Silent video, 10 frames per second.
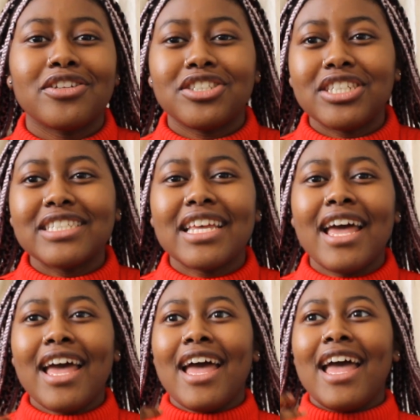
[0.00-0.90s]
She's
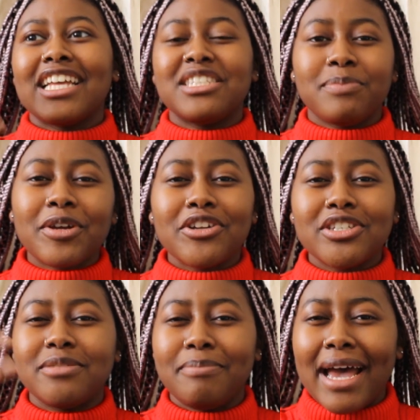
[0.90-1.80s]

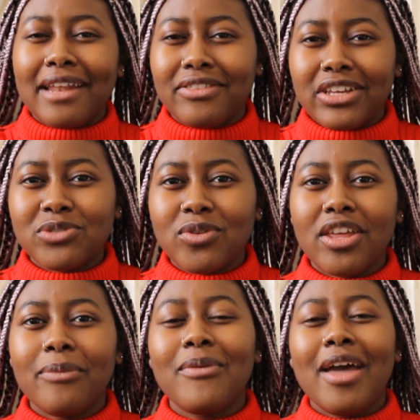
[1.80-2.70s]
experienced bad things with
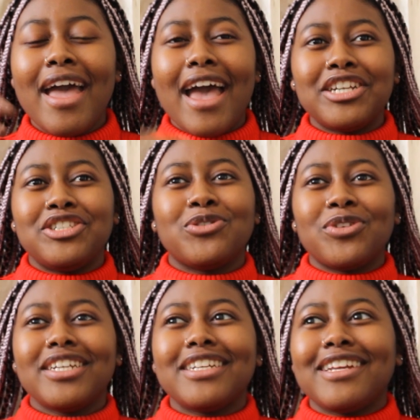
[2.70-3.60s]
him, and she's
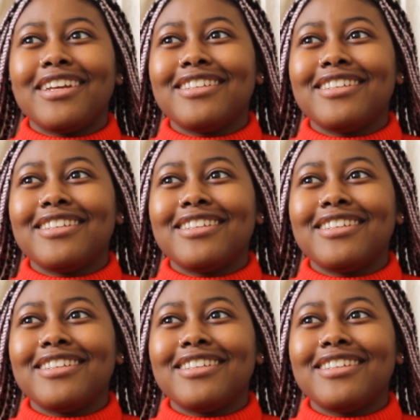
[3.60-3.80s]
already